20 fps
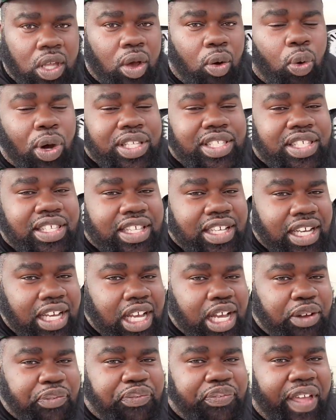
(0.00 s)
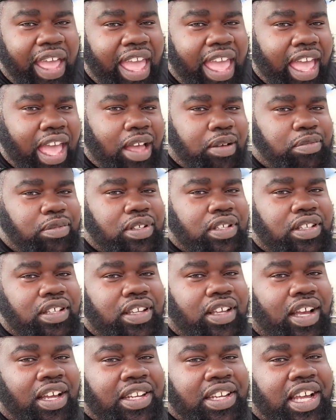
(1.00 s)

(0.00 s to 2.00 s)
What's good, fam?